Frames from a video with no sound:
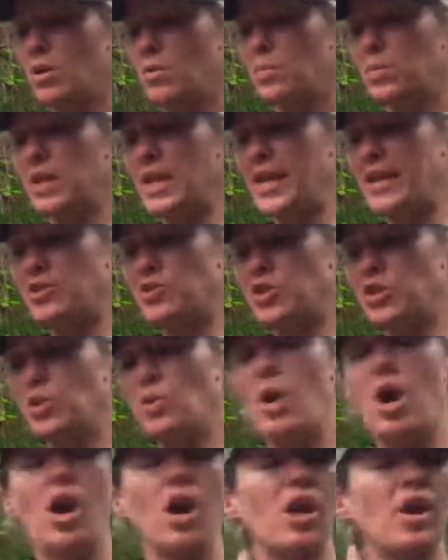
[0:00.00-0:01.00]
play too
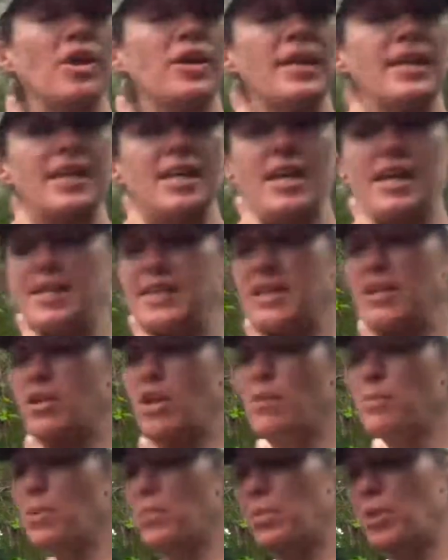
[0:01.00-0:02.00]
hard in it. I did a
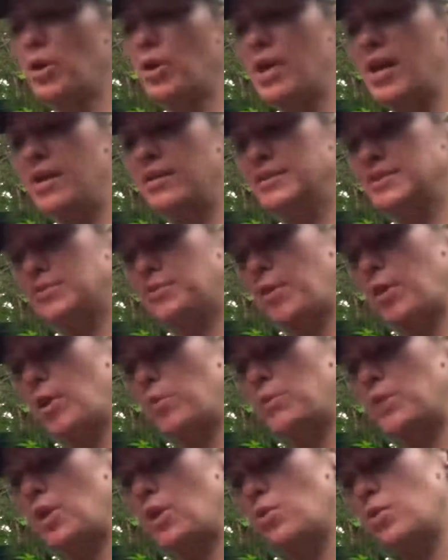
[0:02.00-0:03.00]
couple burnouts from
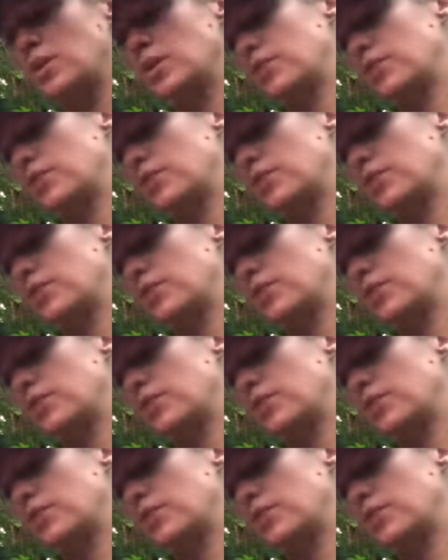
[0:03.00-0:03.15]
the oak in